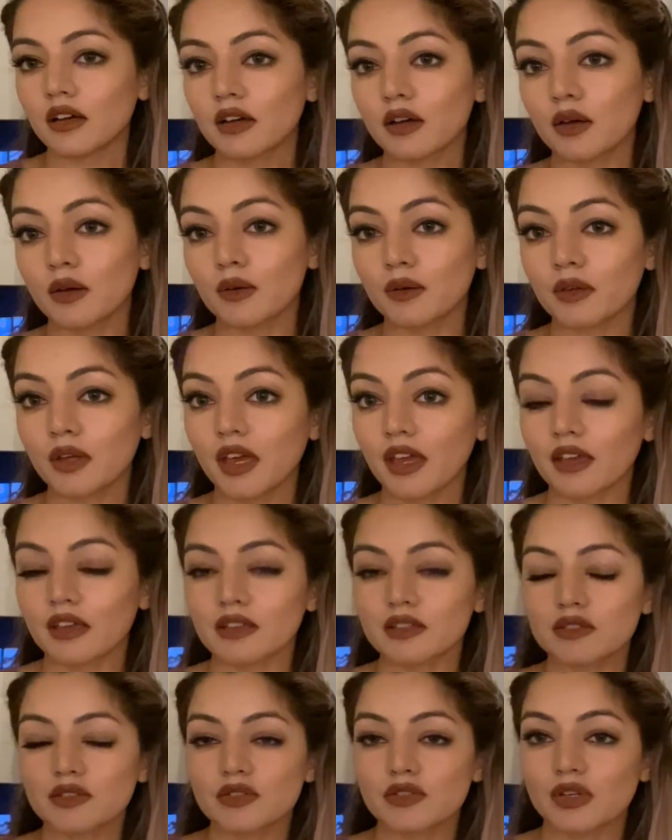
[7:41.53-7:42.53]

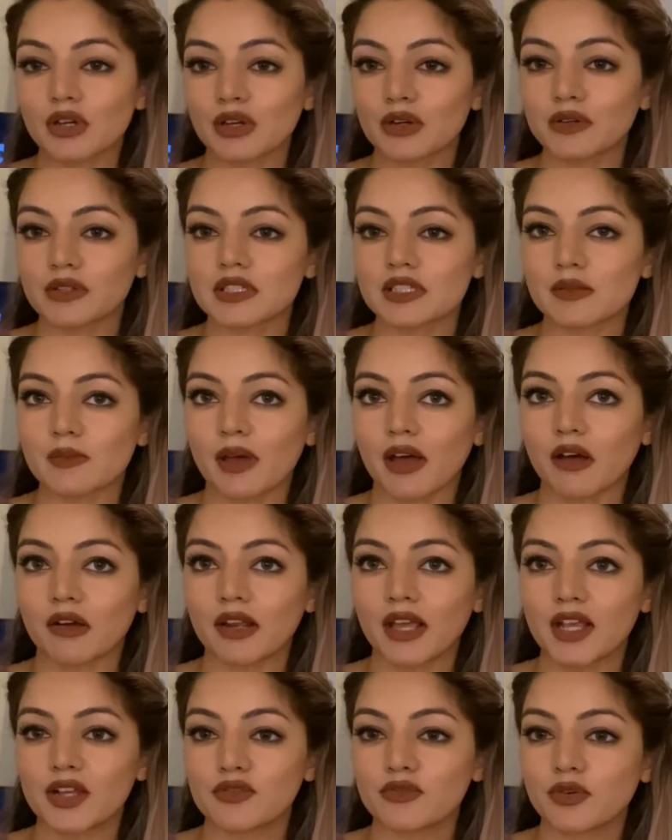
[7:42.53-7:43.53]
Okay, so it's about
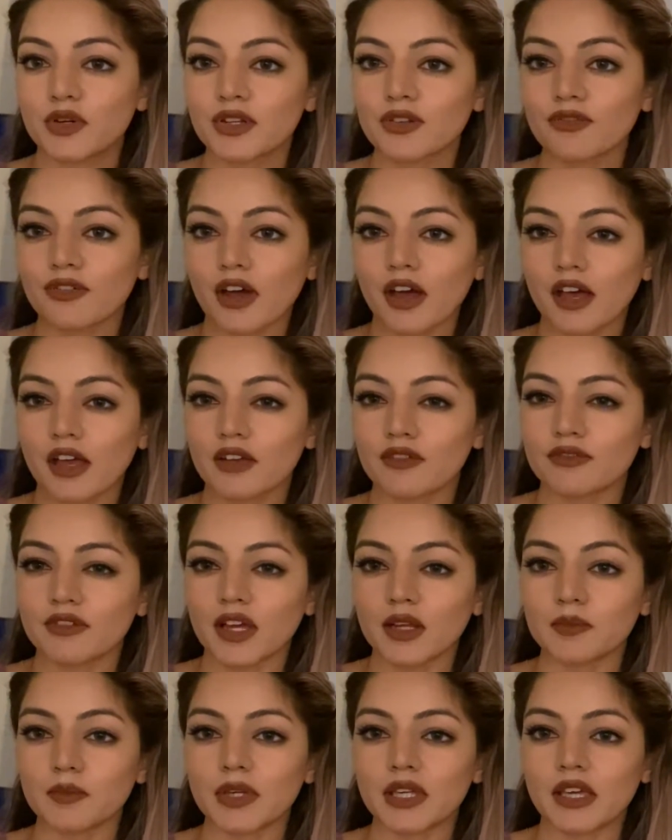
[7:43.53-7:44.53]
8:45,
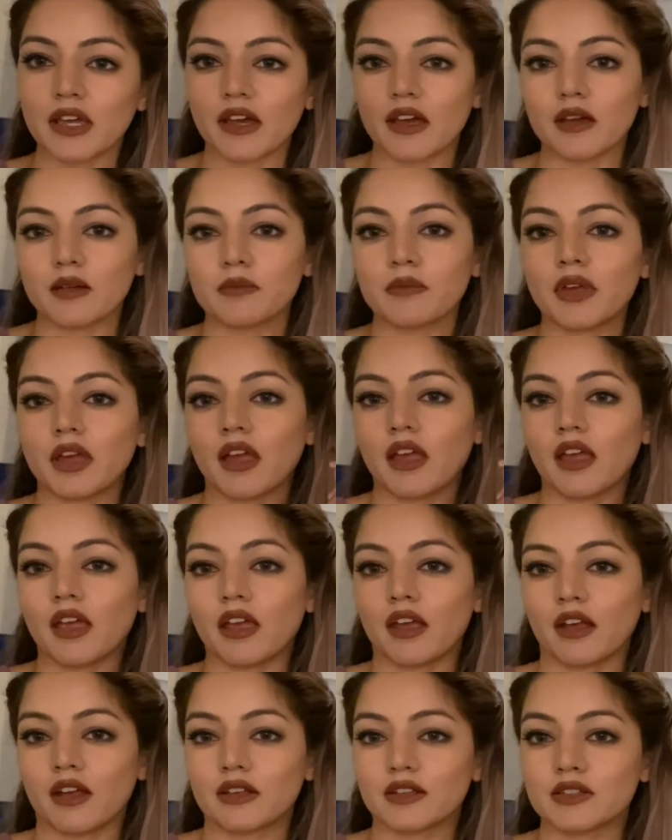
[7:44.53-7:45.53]
9 p.m.
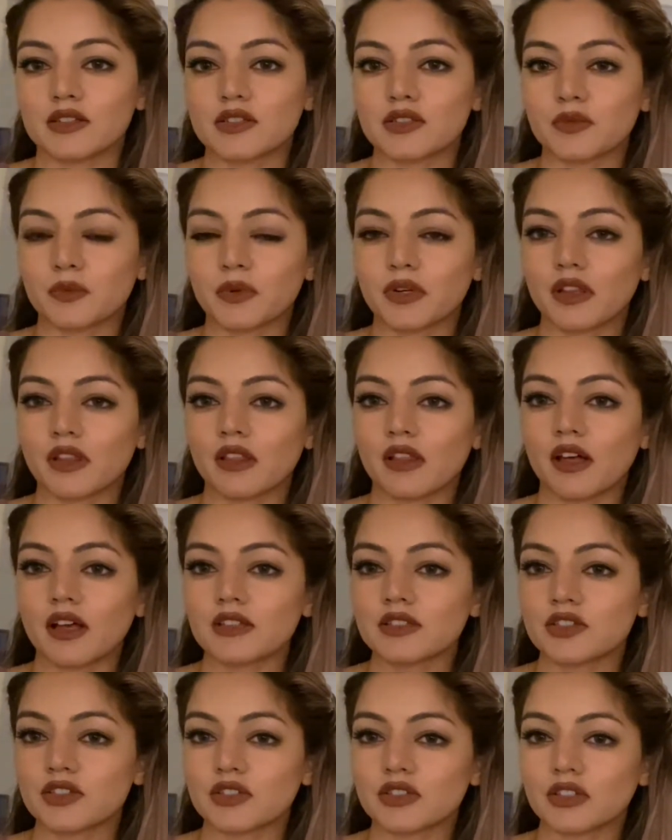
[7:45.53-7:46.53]
and one of
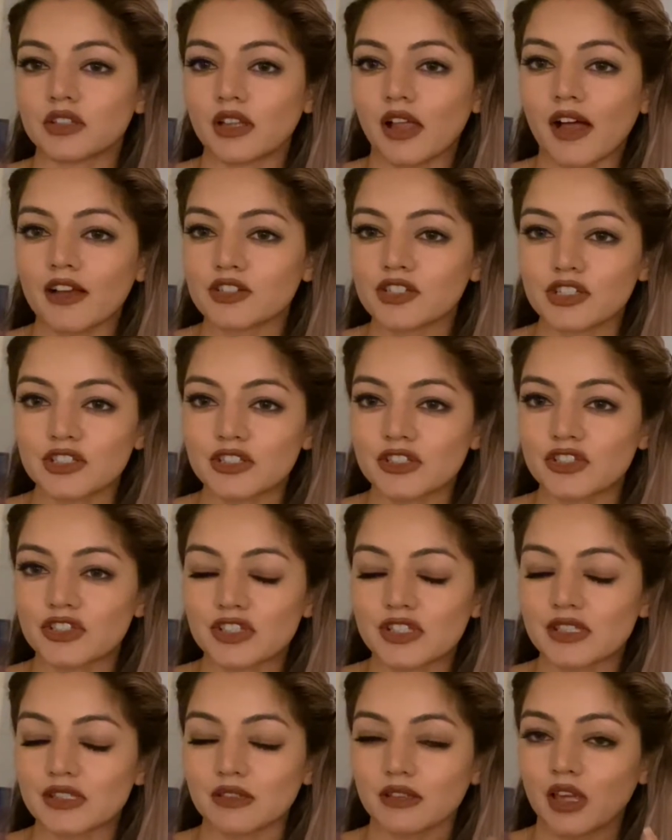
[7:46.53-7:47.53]
the lashes
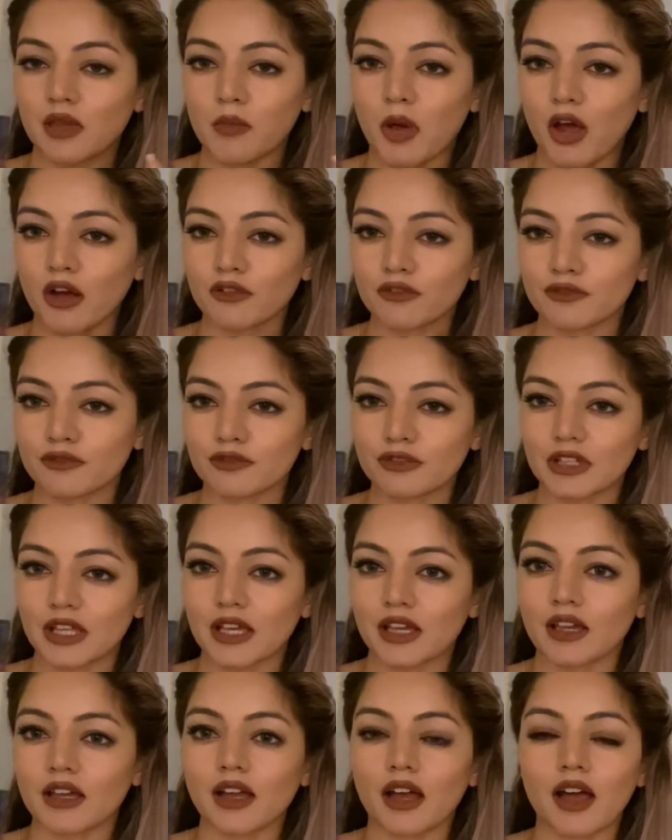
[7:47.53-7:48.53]
just came off.
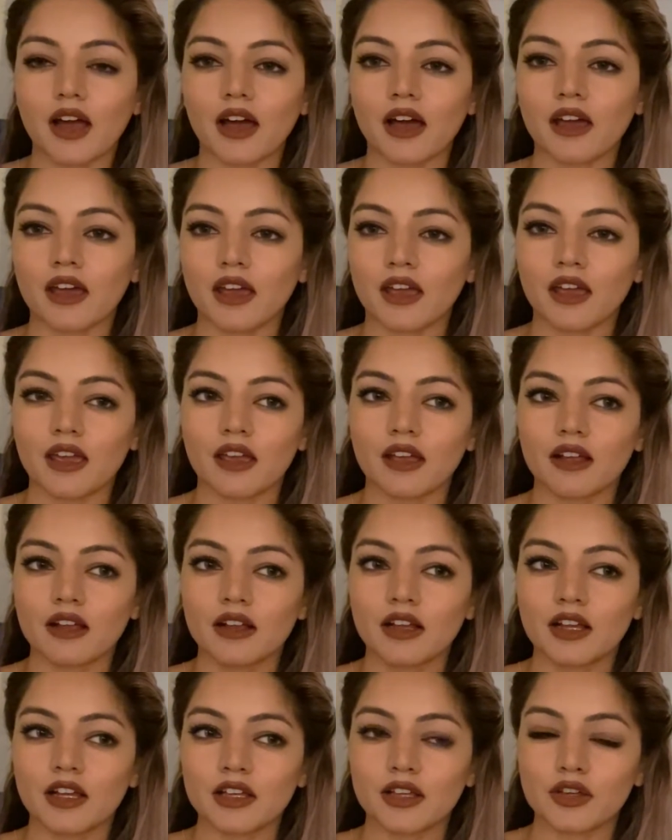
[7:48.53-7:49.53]
Like, I
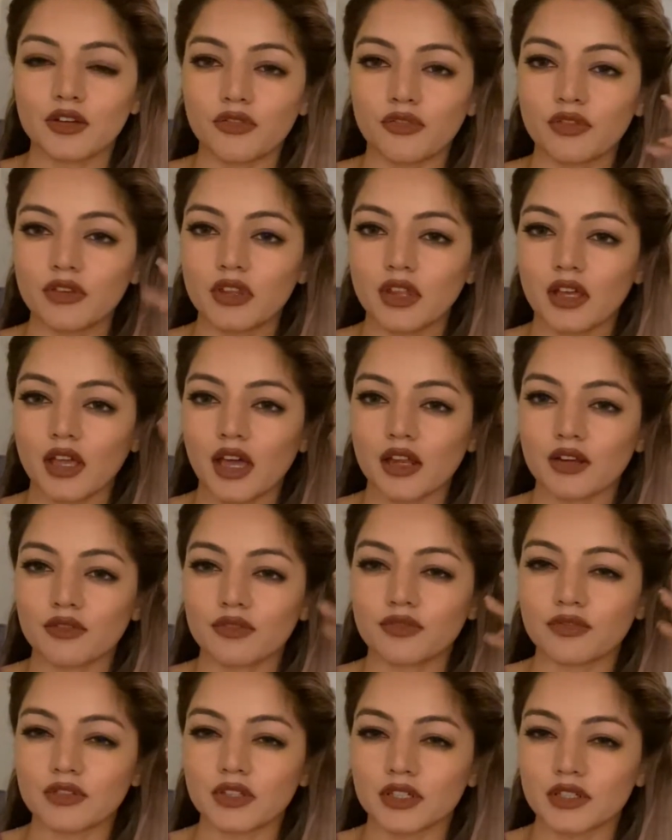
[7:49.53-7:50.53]
could feel it kind of
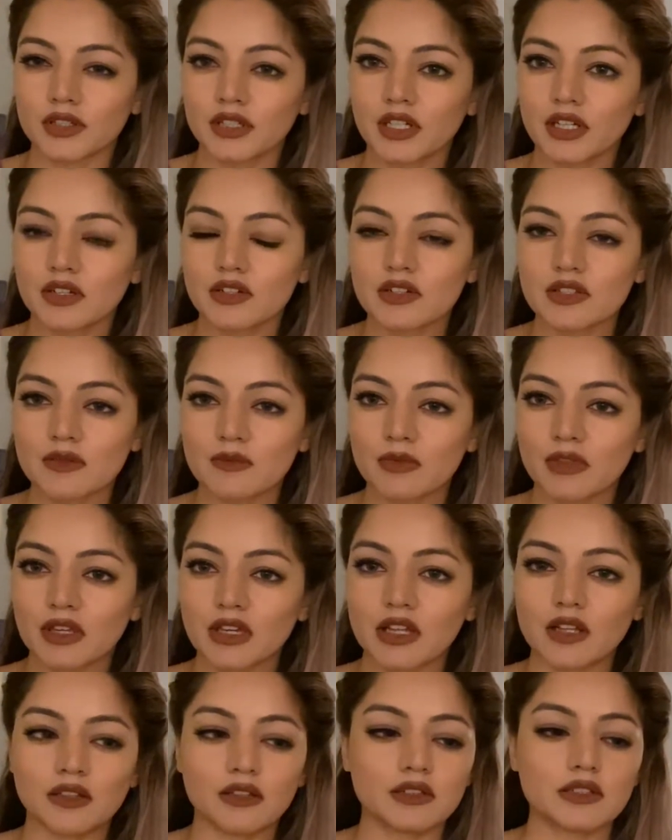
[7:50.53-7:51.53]
fluttering or
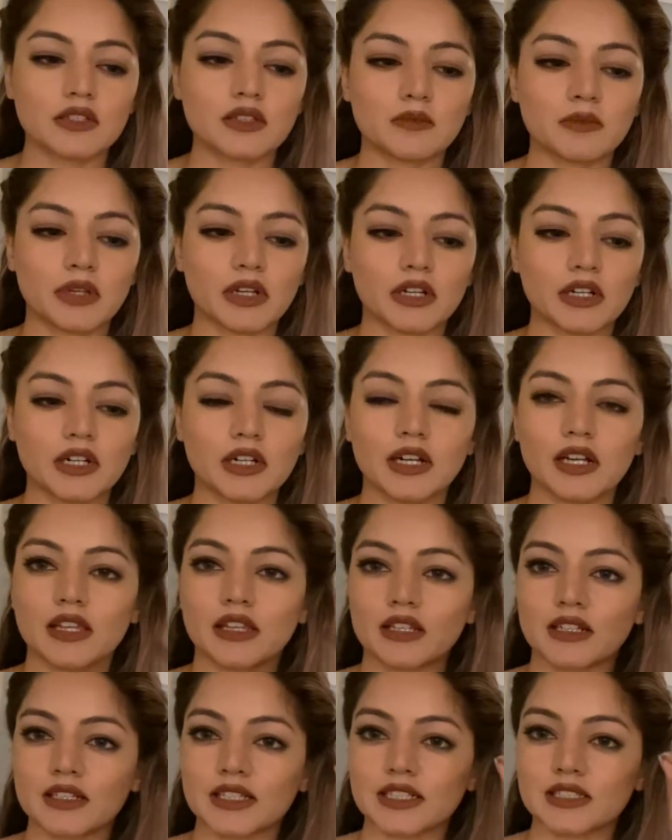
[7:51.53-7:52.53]
something. I looked in the mirror and
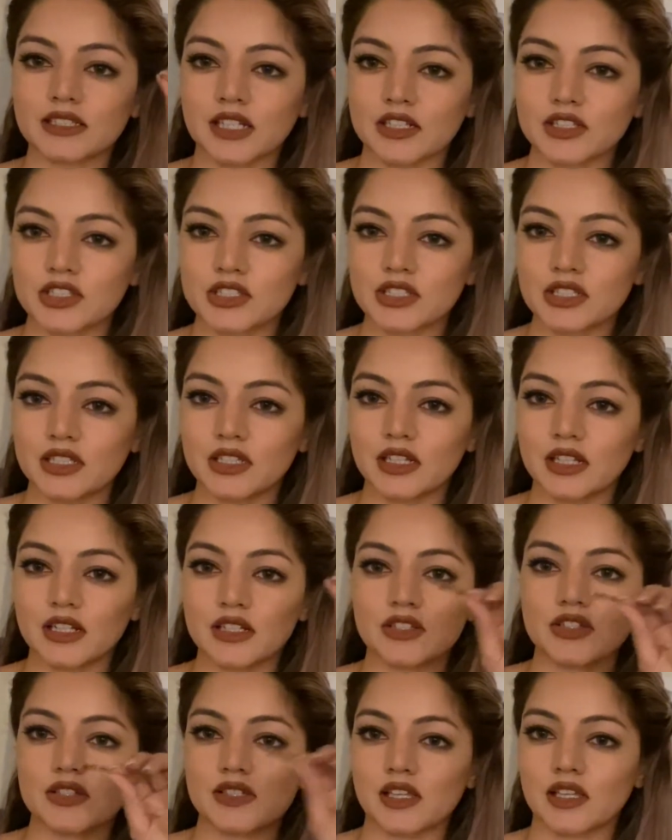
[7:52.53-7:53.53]
then I like touched it and it
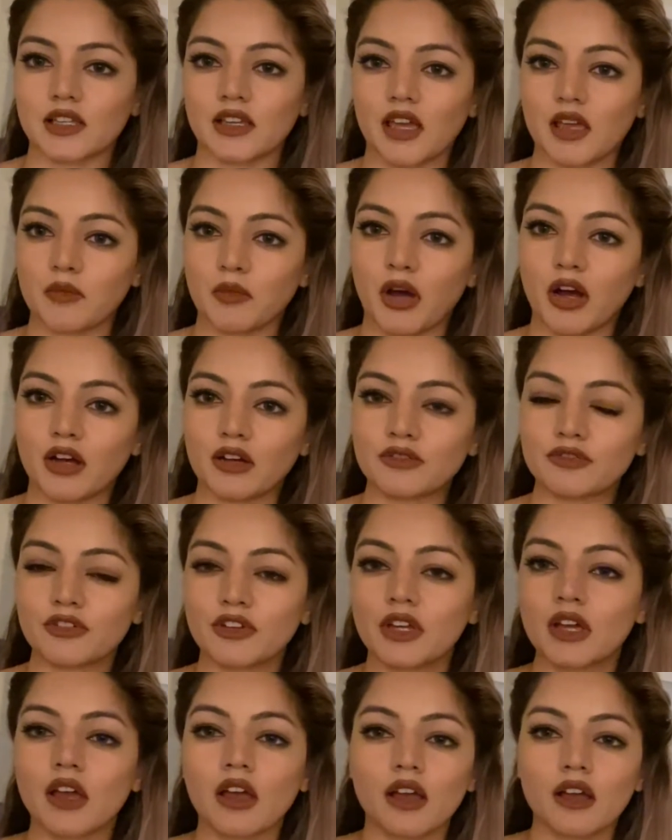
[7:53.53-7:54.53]
just like came off.
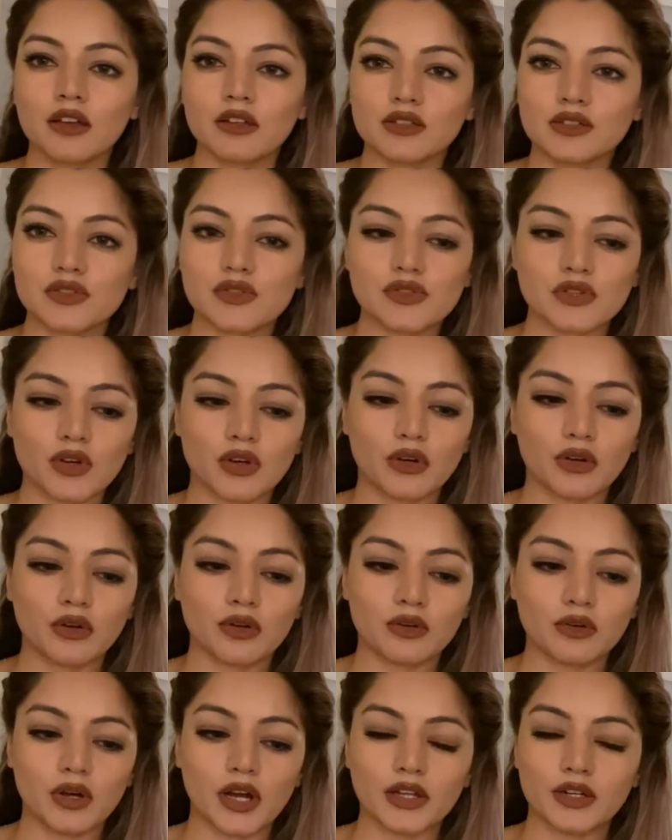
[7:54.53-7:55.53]

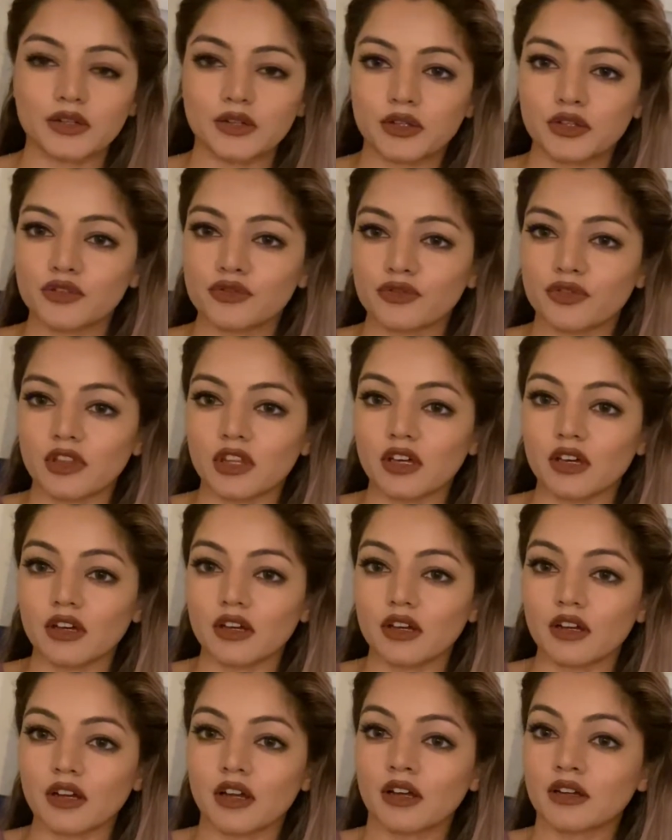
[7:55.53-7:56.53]
So I don't know if
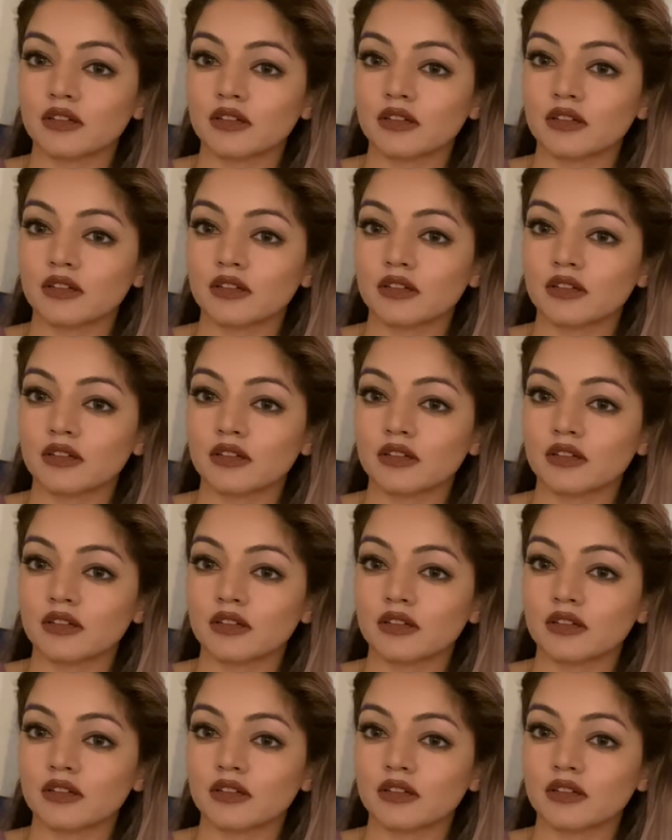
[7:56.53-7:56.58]
the